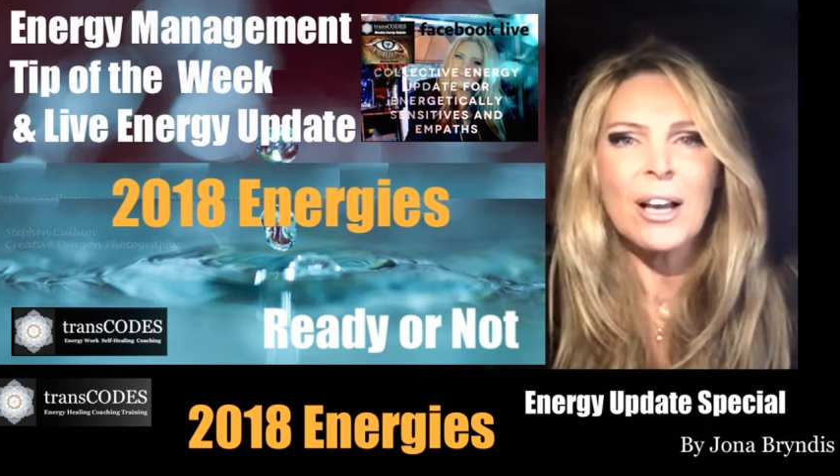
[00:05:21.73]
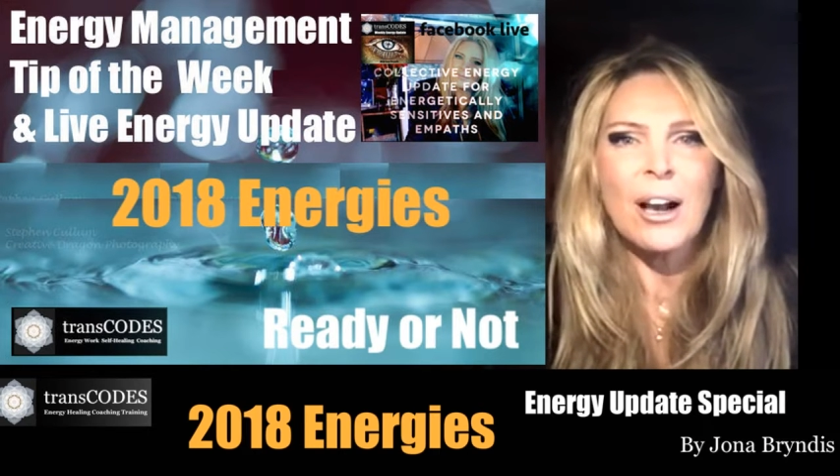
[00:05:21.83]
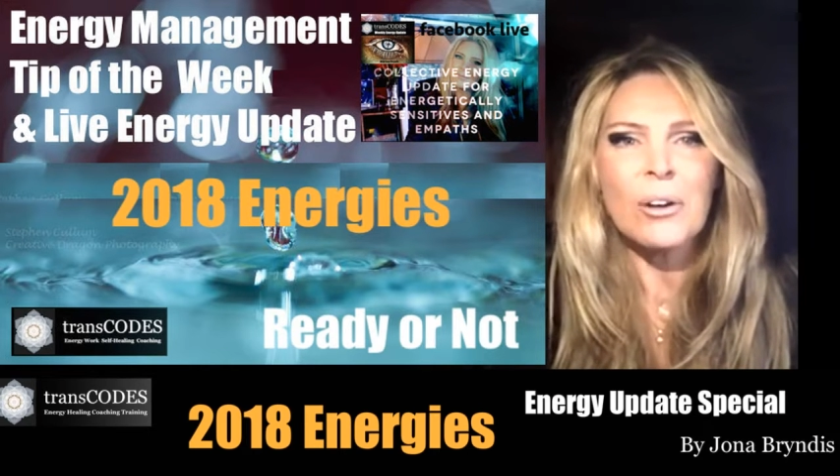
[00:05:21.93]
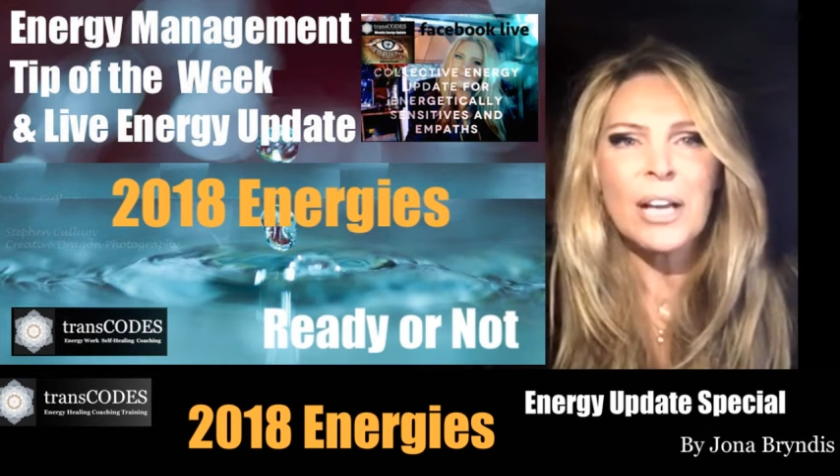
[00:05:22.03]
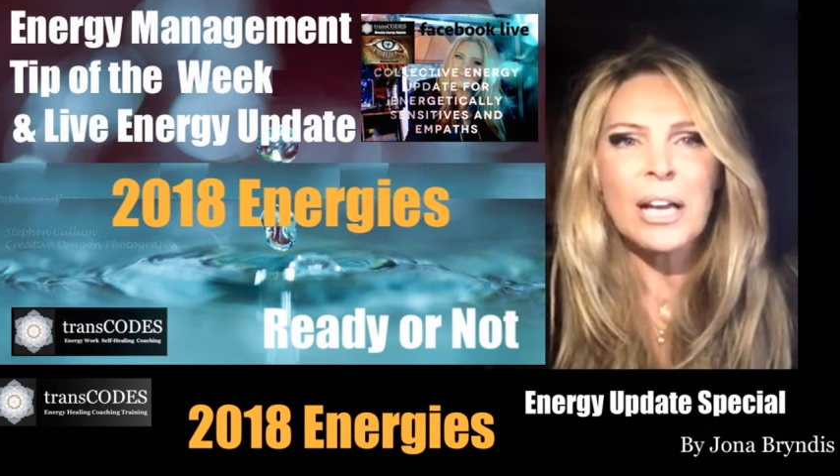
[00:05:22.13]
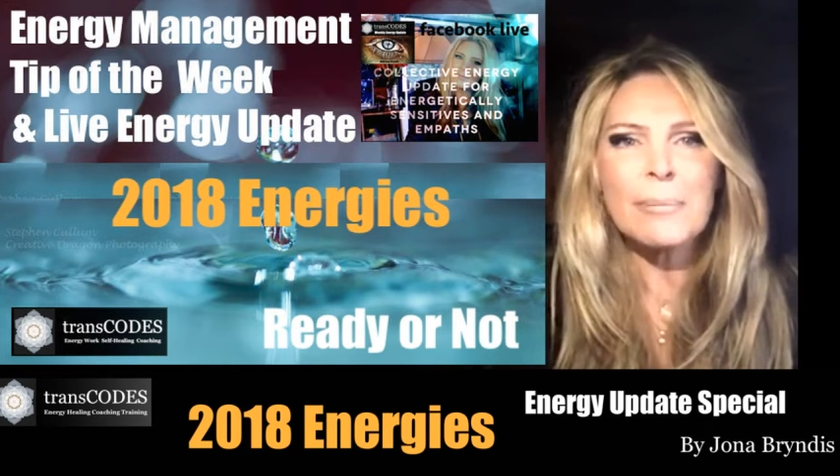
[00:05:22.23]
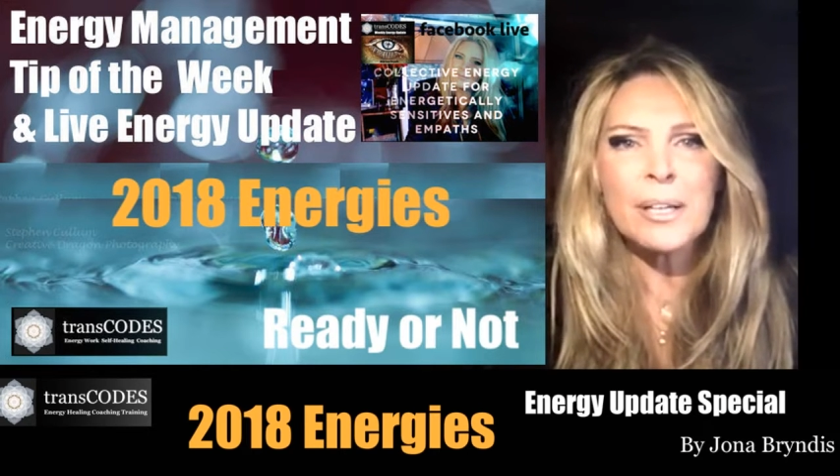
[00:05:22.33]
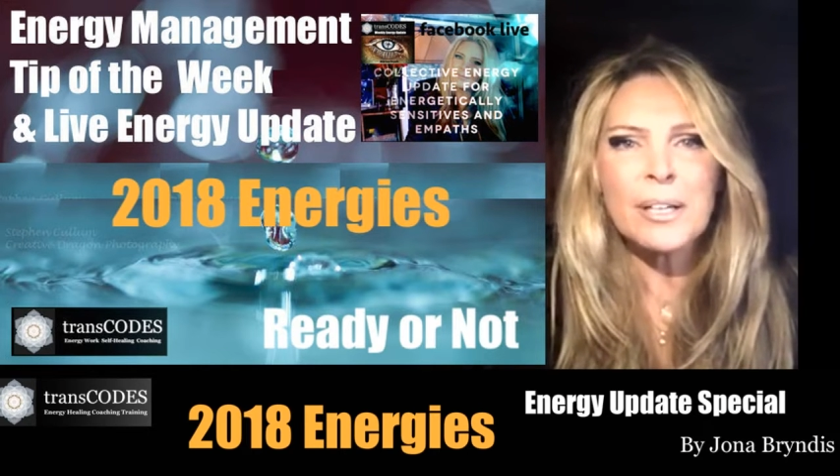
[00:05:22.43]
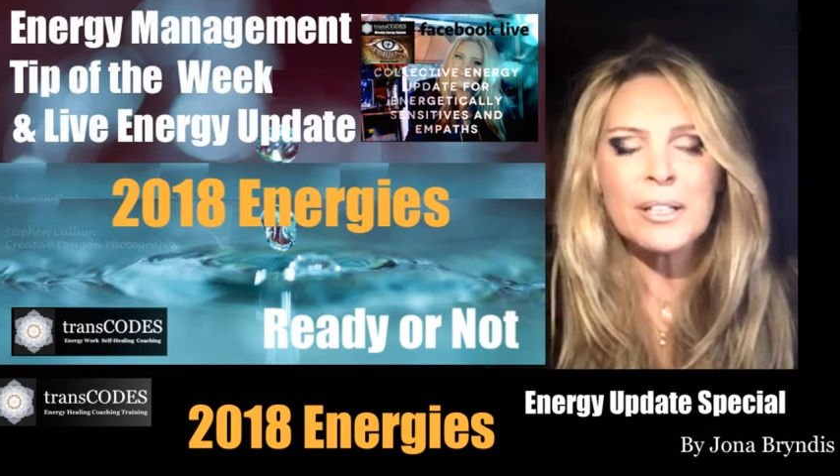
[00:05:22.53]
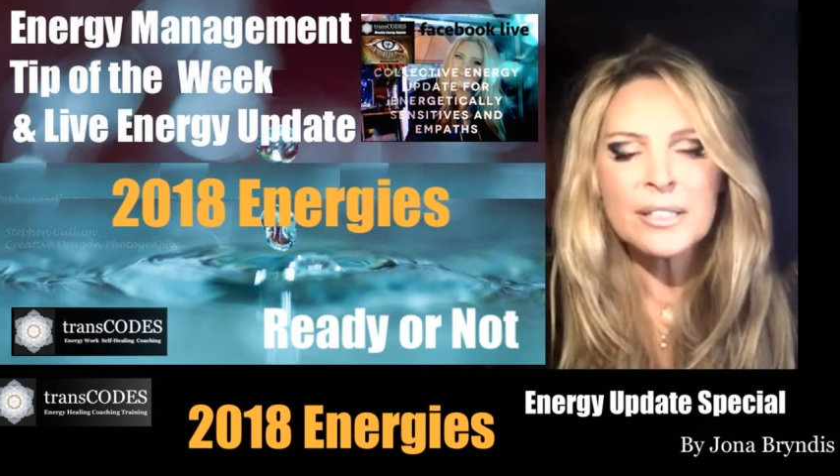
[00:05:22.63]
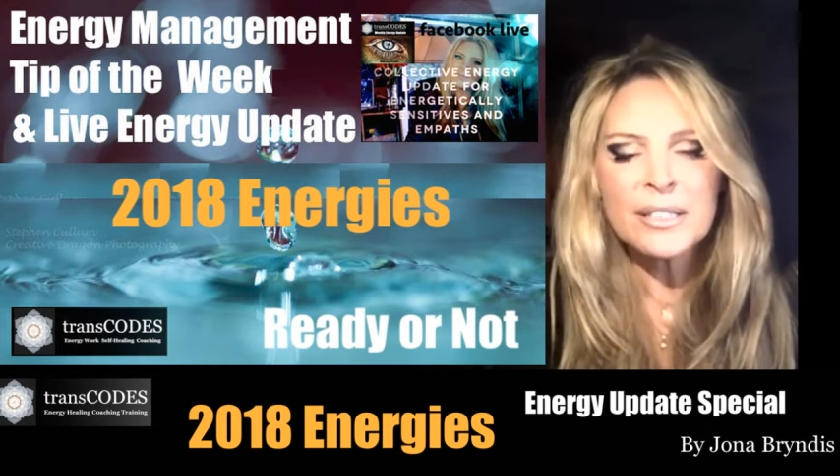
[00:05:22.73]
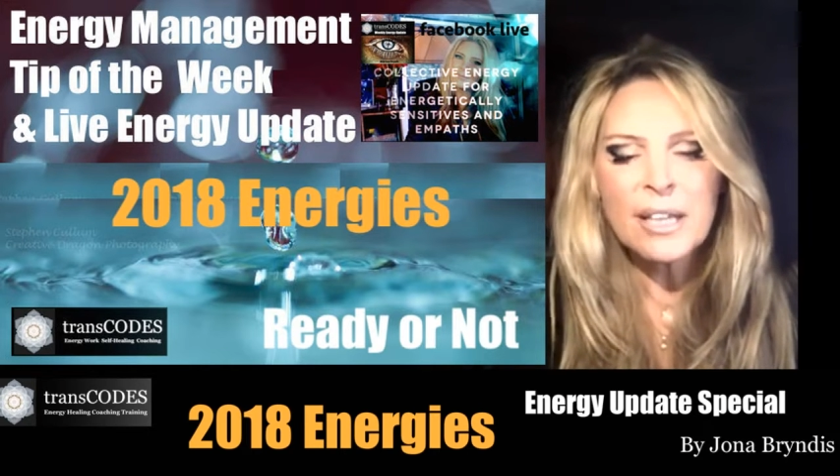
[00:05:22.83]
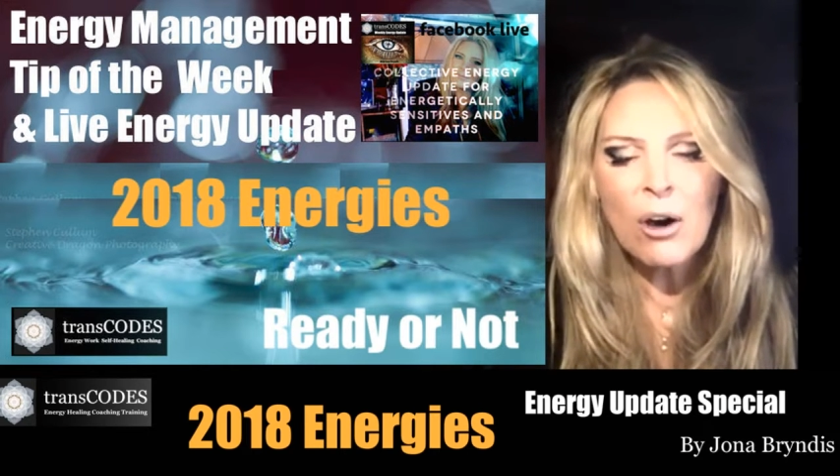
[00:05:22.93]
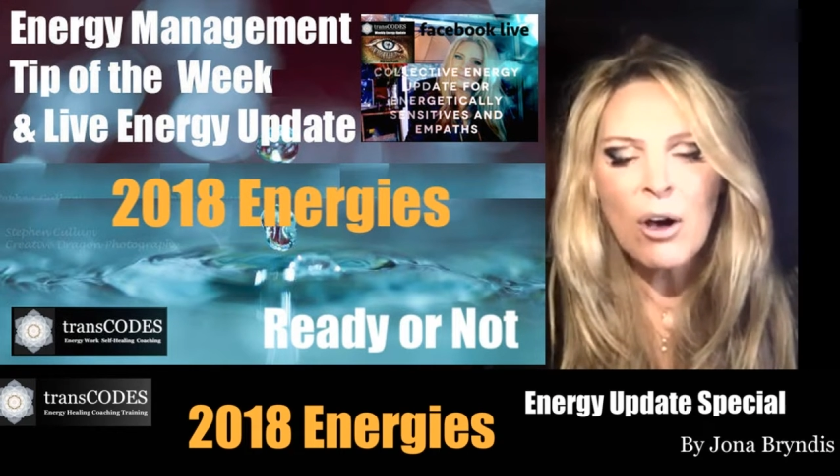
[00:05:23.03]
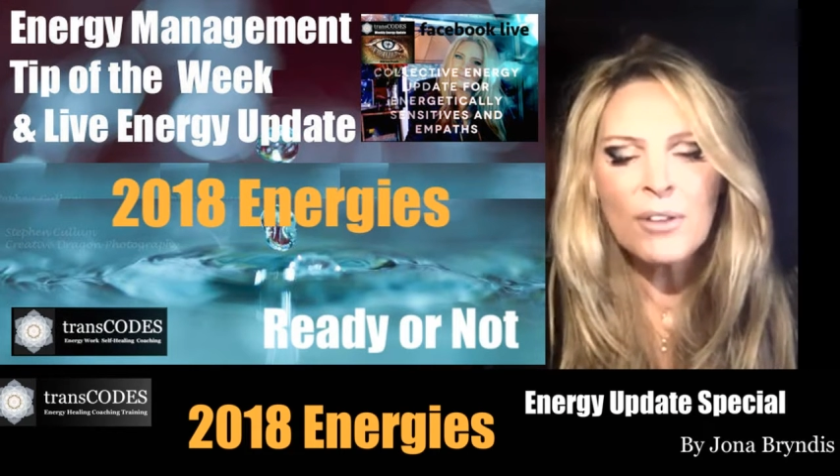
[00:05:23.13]
okay, because
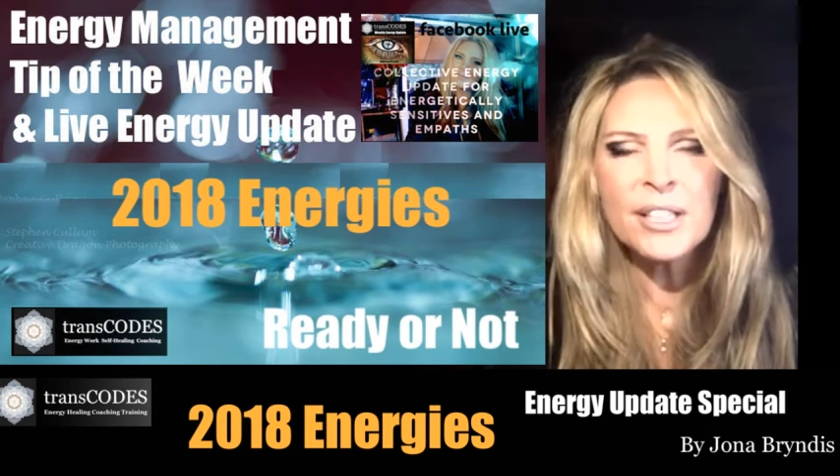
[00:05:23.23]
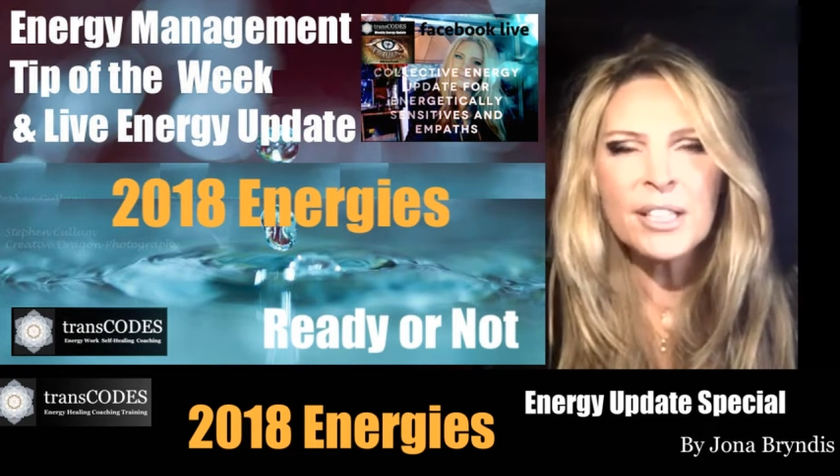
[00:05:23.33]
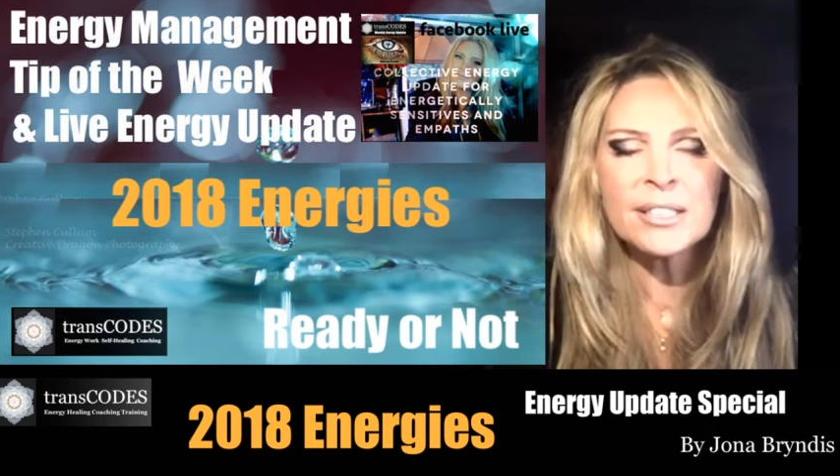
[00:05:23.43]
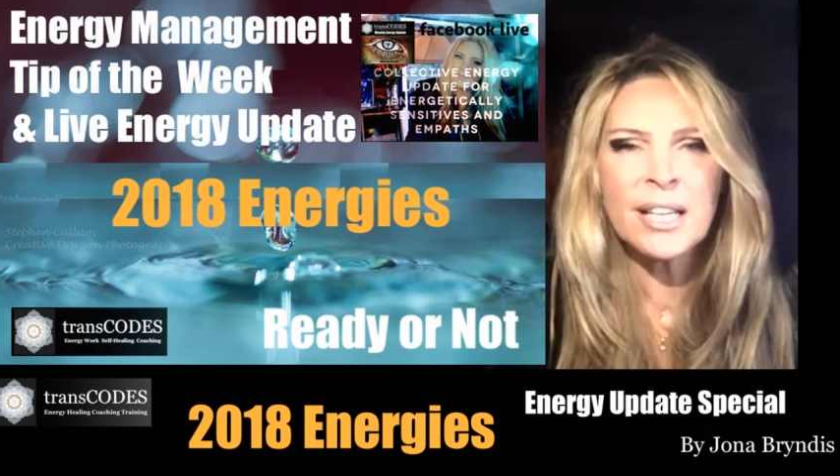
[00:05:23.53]
all these